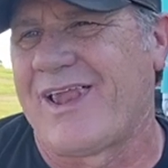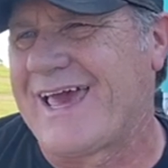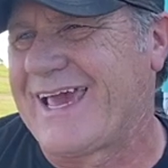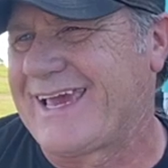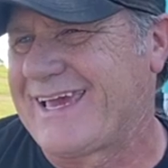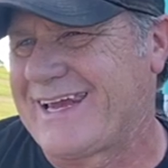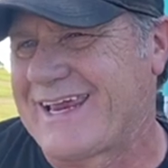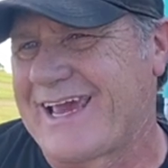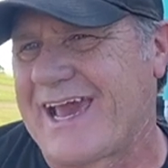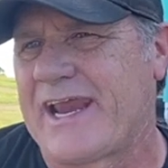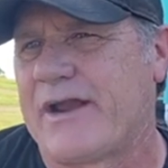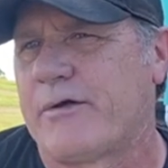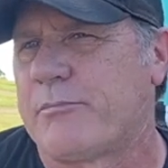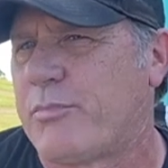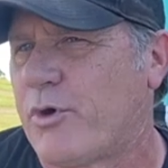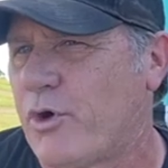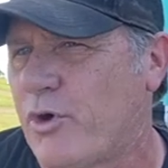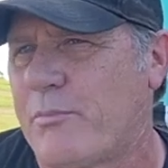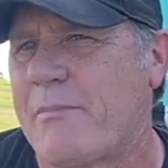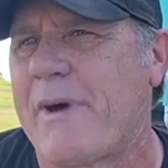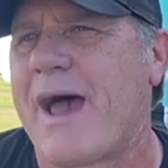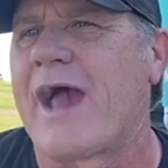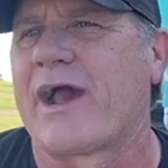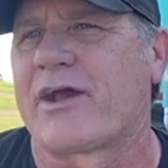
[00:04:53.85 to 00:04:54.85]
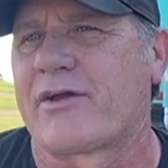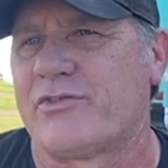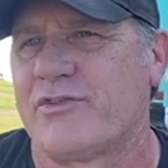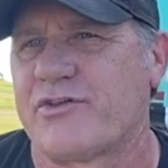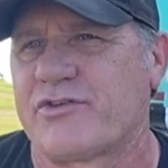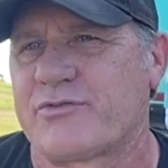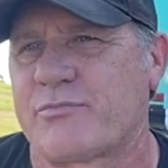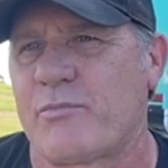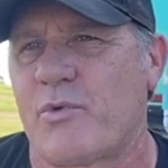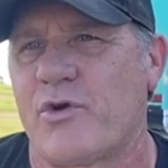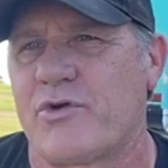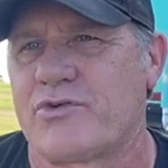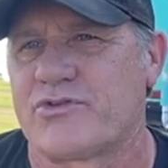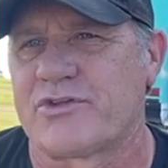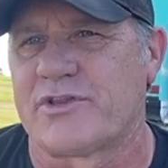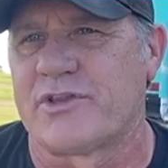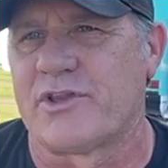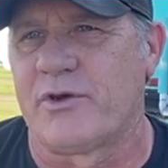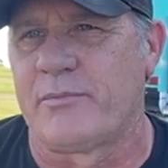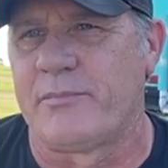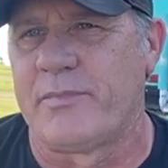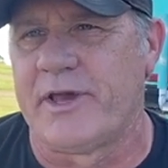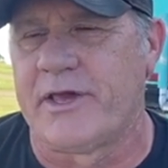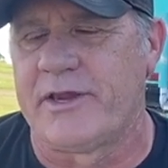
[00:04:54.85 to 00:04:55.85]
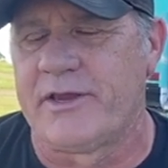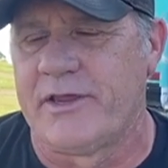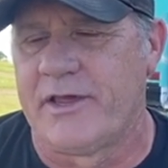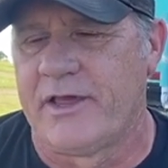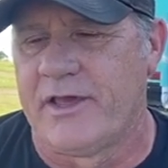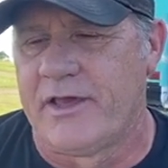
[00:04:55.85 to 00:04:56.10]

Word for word: I can kind of pull back on the s'mores a little bit.